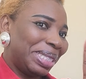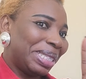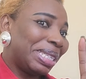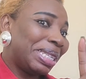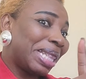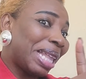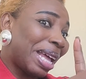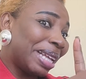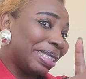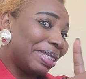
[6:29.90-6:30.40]

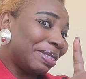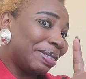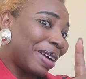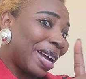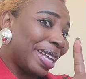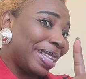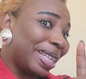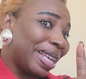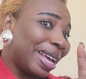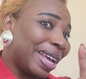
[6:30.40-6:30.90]
Slander
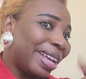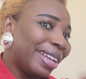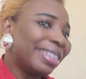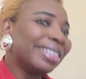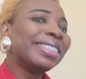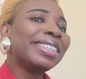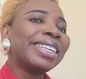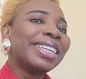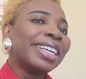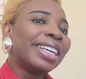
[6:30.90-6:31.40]
right
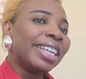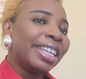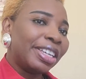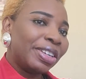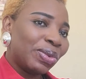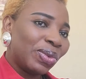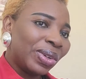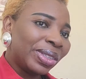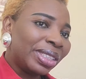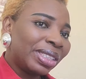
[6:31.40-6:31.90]
there.
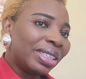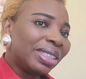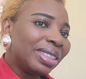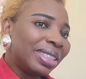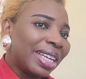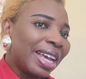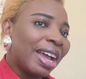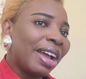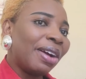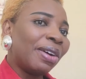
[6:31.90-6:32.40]
He wrote it
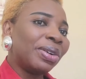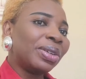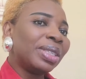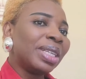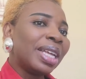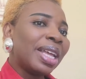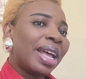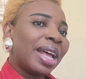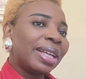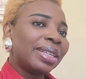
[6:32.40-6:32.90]
down
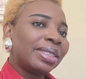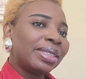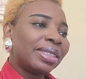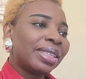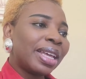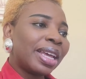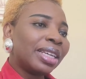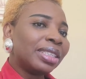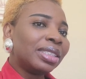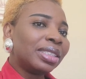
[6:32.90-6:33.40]
and
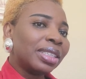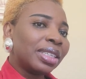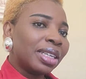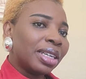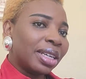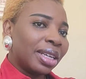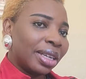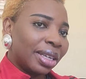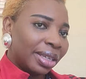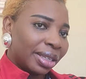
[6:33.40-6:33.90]
said
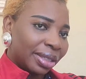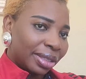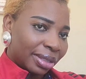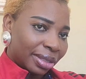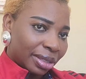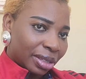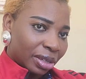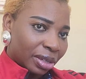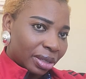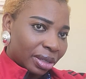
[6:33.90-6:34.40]

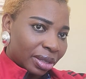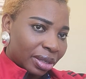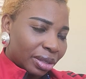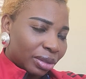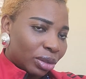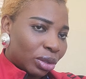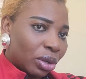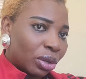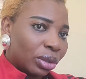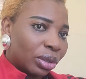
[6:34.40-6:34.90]

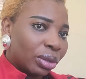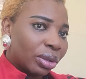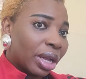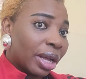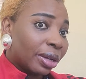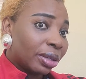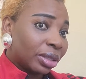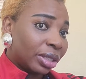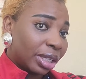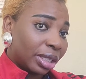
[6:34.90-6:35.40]

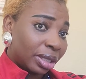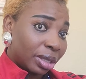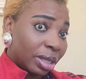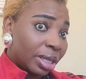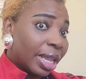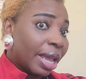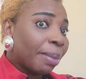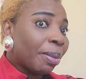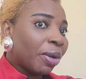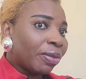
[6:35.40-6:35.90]
the
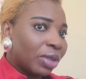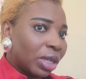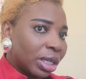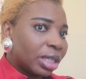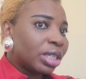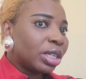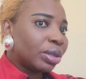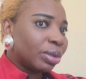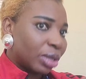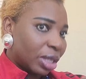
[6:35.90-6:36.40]
name of the
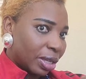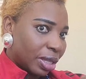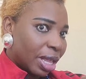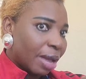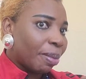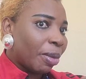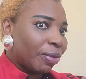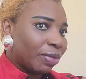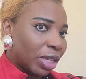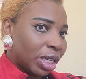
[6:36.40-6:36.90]

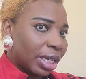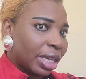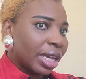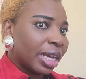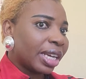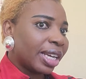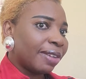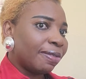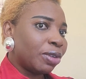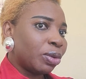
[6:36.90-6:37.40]

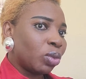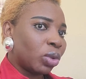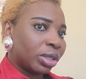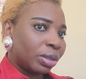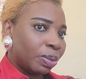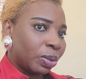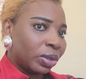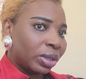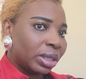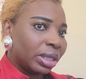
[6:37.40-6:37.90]
caregiver
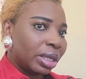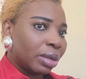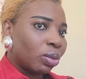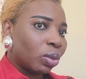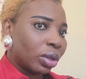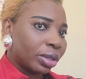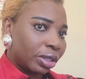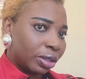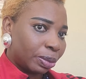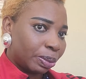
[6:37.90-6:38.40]

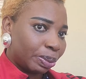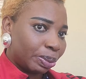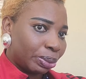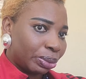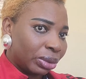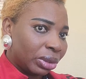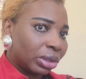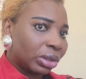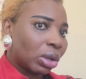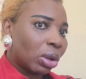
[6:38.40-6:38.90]
was
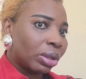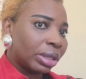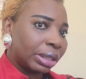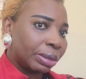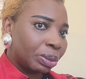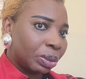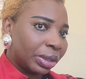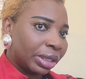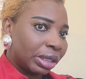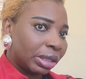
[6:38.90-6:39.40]
put on the
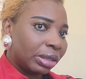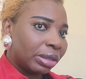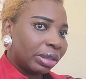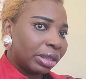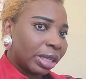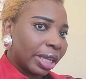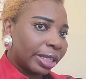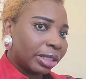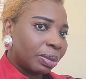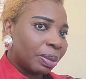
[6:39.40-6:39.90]
written
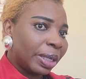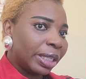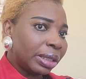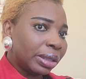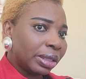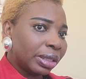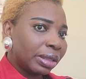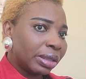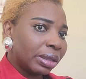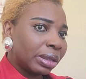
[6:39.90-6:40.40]

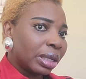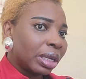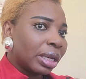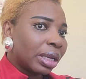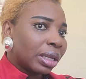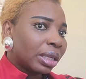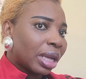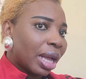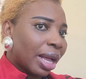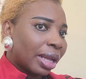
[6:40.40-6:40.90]
statement,
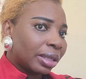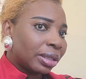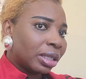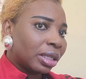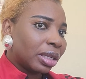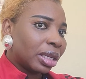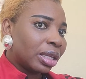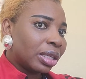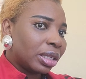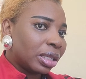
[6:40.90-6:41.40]
and
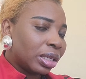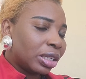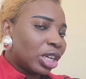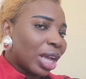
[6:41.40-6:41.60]
the